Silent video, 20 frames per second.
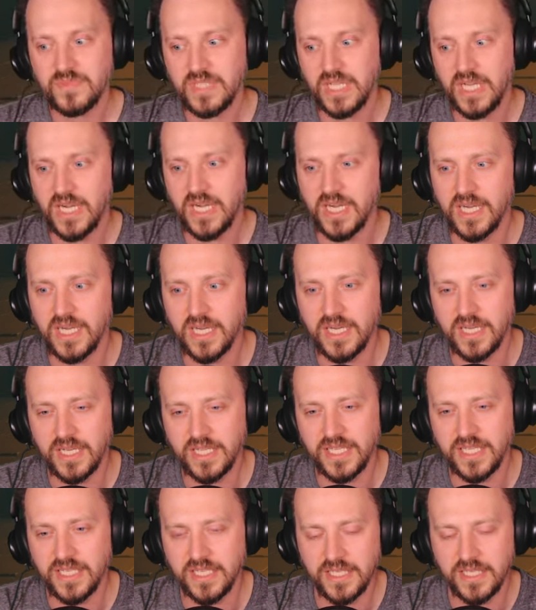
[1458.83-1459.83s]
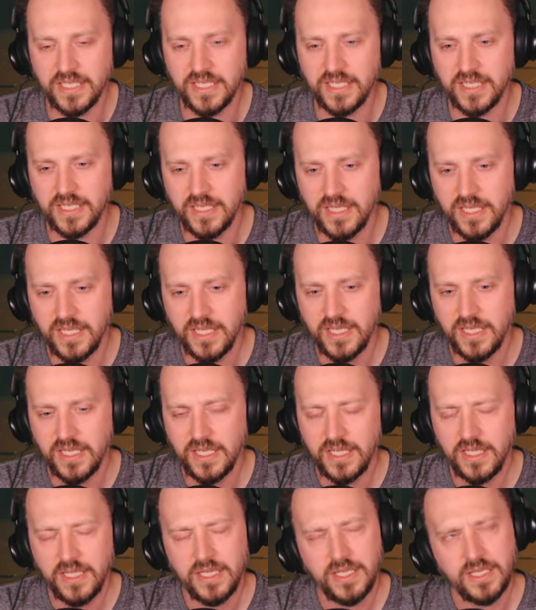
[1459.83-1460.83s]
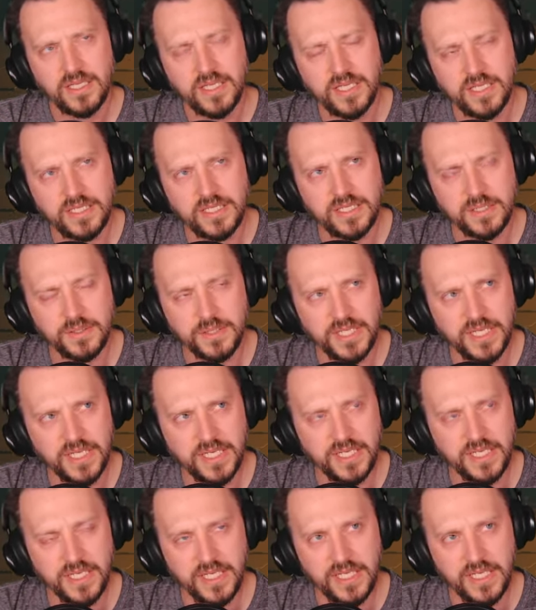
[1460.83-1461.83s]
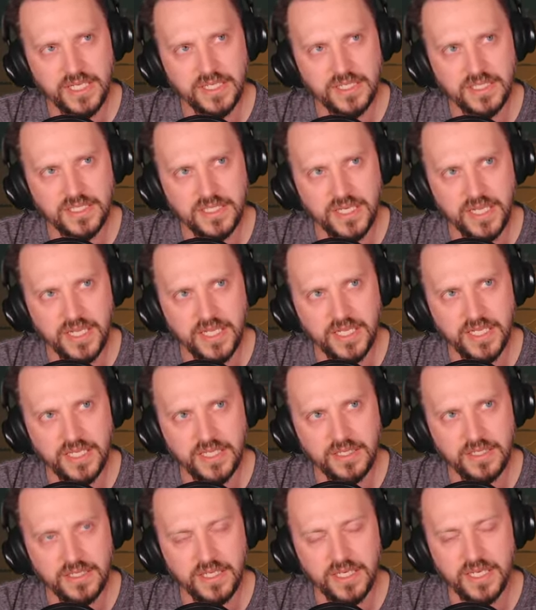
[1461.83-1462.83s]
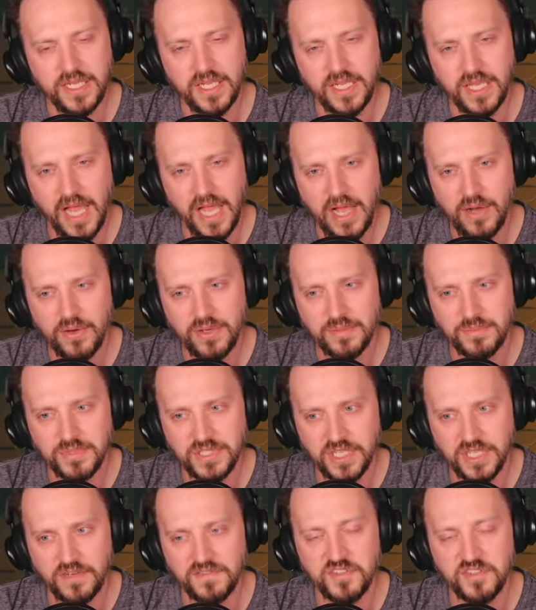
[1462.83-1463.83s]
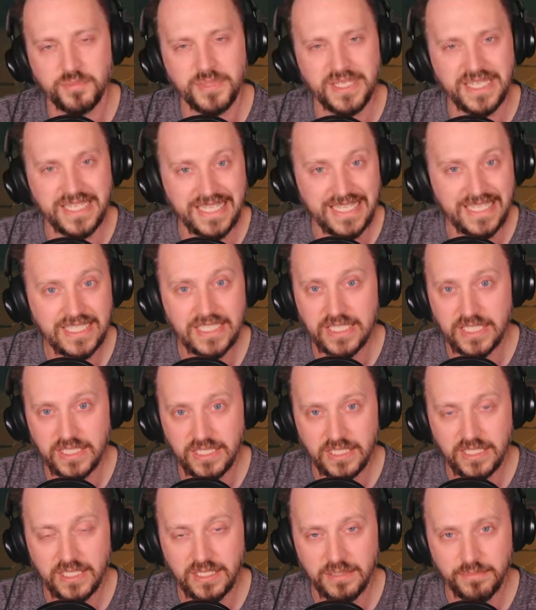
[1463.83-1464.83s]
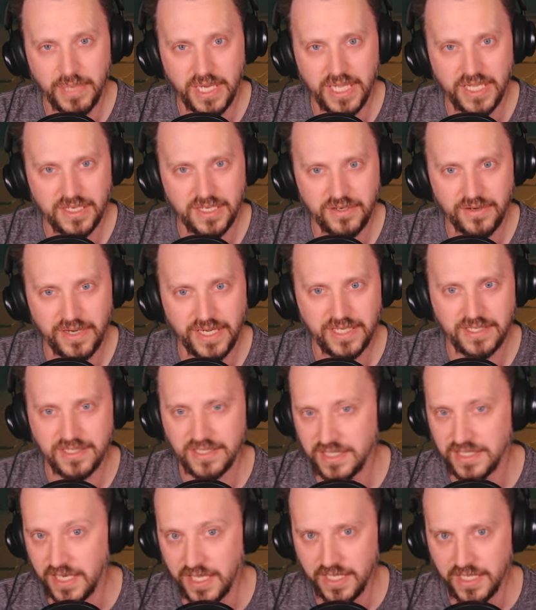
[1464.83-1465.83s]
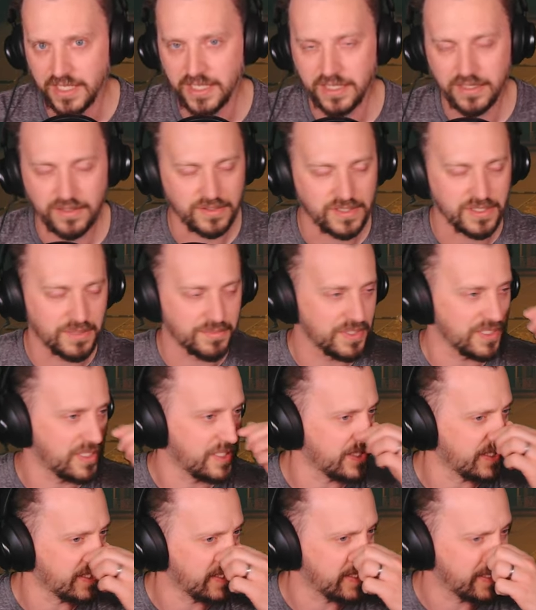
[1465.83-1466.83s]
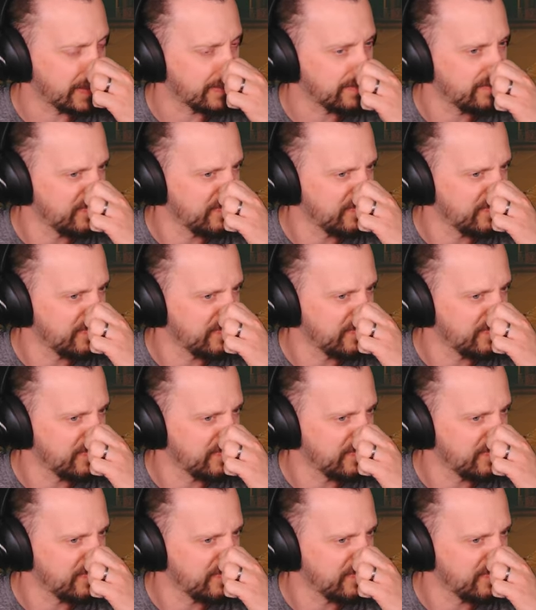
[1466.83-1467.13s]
Uh, he he he didn't eat a snake. He did he allow himself to be eaten by a great snake or something like that.